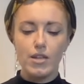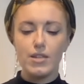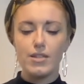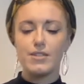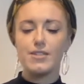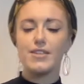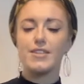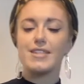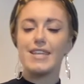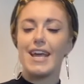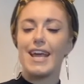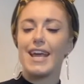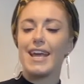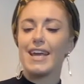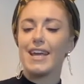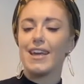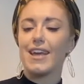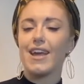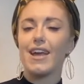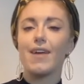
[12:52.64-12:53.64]

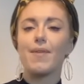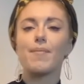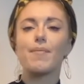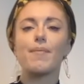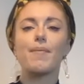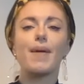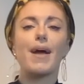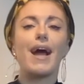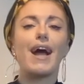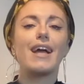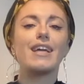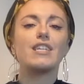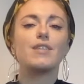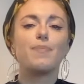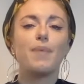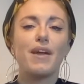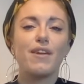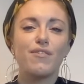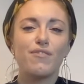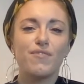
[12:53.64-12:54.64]
Today I
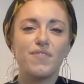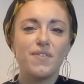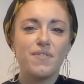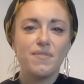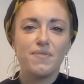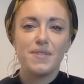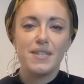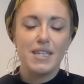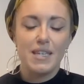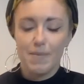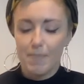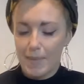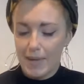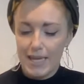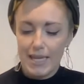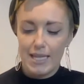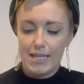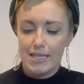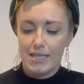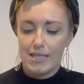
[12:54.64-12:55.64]
spent 15
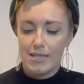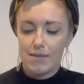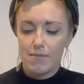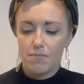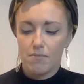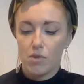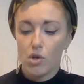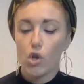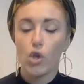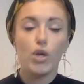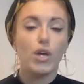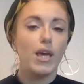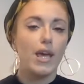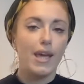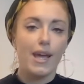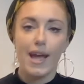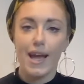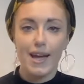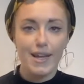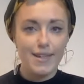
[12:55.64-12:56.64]
minutes
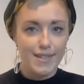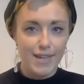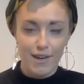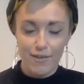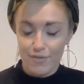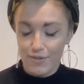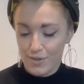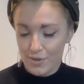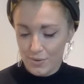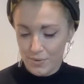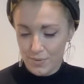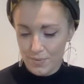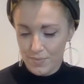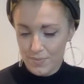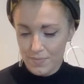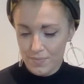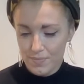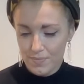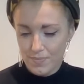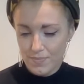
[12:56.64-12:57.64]
looking at a daffodil,
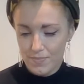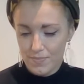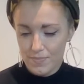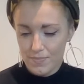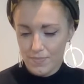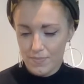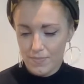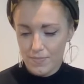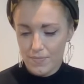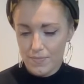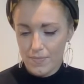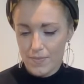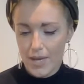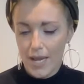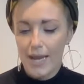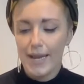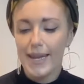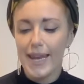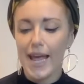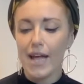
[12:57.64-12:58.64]

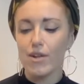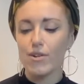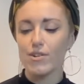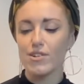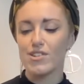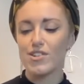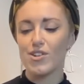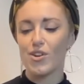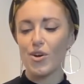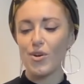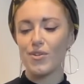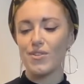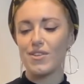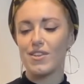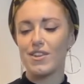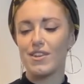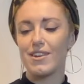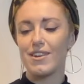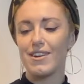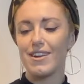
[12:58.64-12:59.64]
knelt on
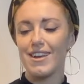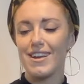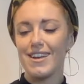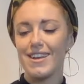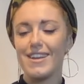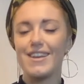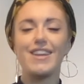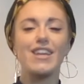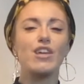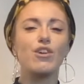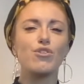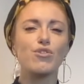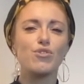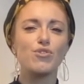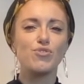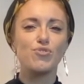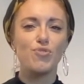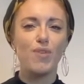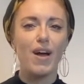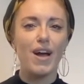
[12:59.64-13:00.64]
the near
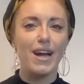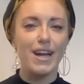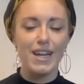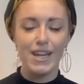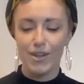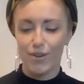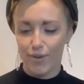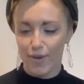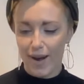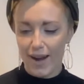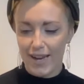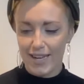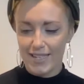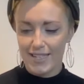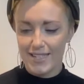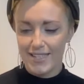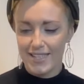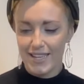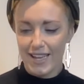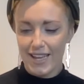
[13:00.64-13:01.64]
dry
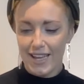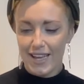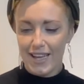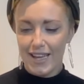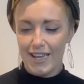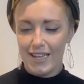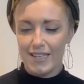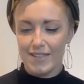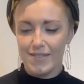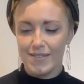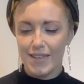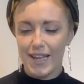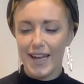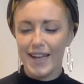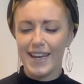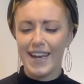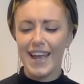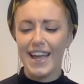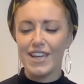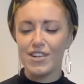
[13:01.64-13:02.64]
grass
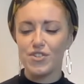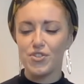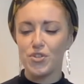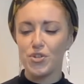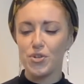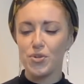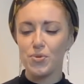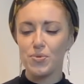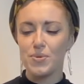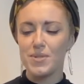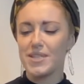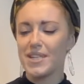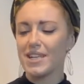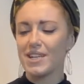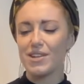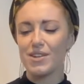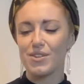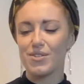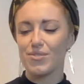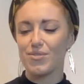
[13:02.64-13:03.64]
and let dew
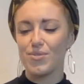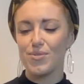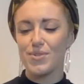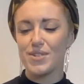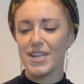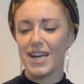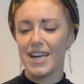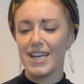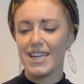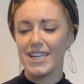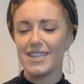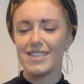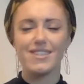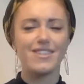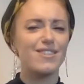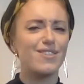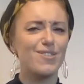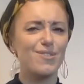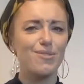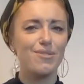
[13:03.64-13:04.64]
sink through
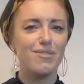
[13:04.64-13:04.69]
tights too